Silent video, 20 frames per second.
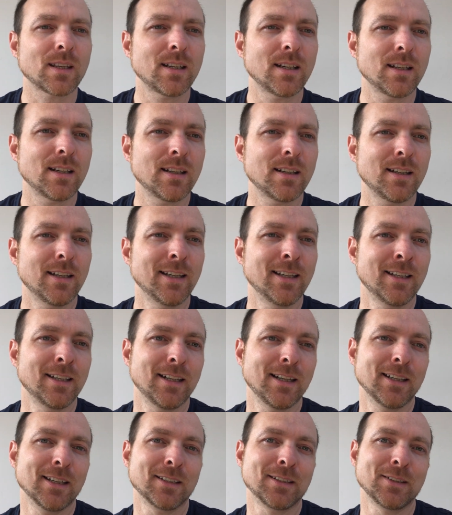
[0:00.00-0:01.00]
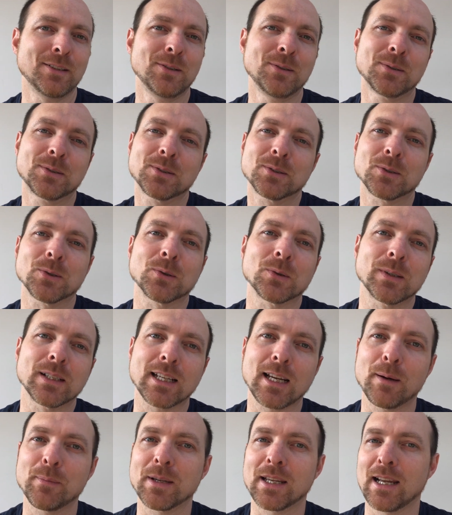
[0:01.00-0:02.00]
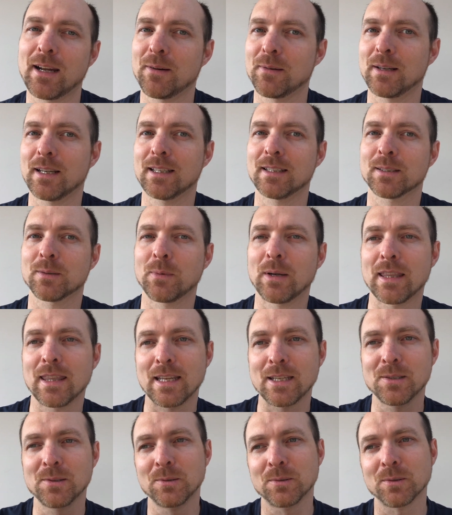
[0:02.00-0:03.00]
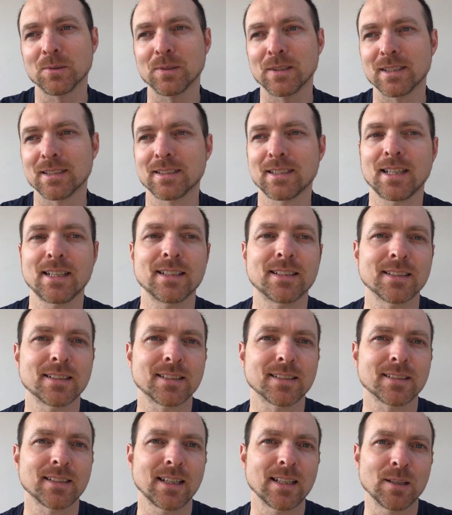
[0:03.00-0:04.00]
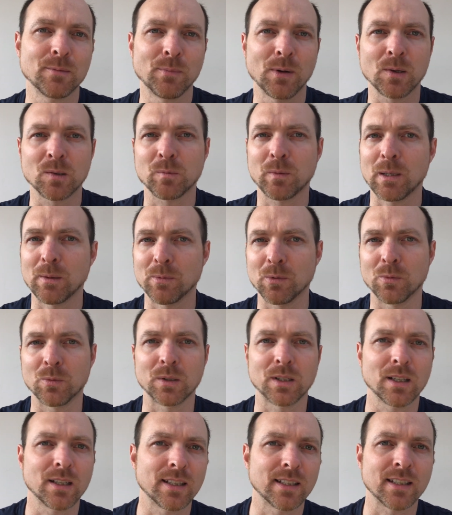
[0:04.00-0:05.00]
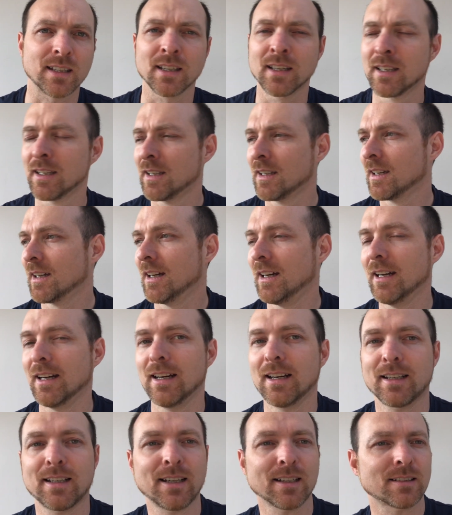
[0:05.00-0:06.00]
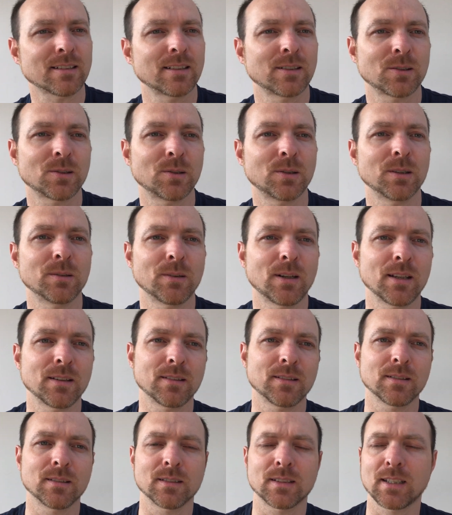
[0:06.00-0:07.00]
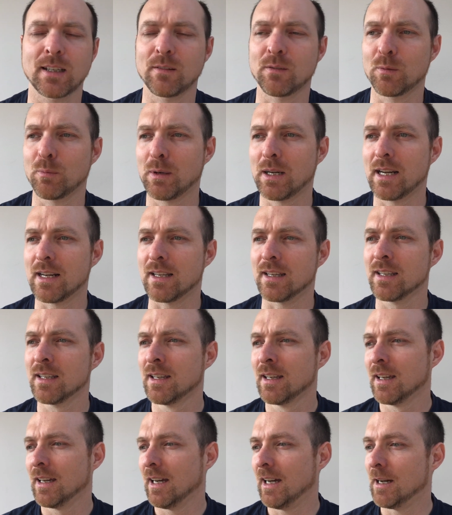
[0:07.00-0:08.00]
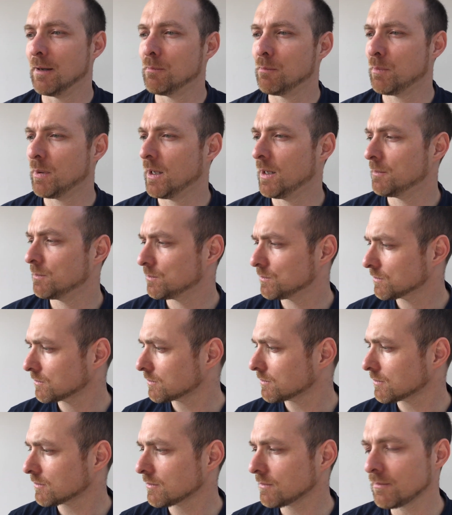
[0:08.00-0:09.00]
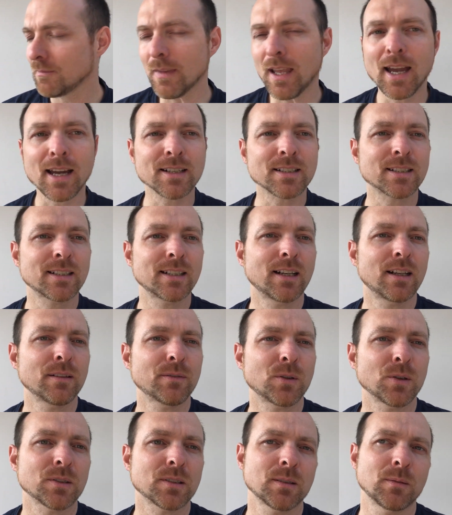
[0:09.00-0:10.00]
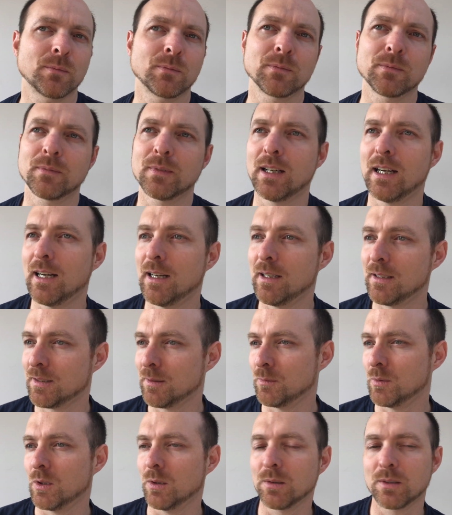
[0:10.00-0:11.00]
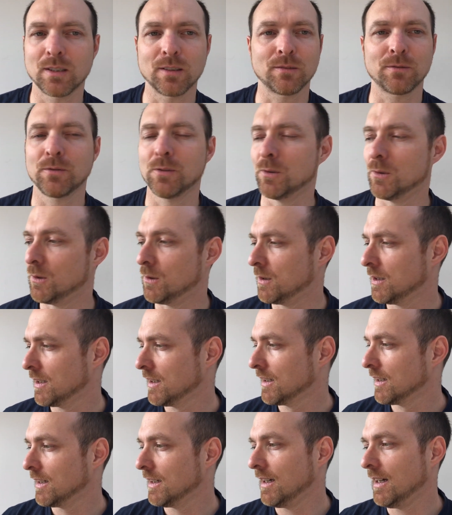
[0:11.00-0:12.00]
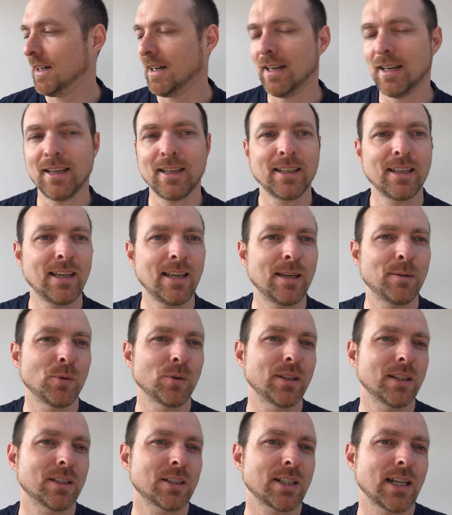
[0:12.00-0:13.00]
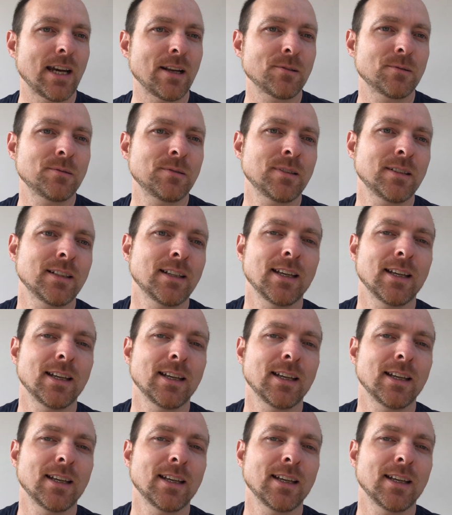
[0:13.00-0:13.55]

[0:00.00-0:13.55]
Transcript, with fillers: a news story coming out later when they use all this data to say that most people would like a cuddly toy rather than save the planet. But actually I've got some uses for him on this channel,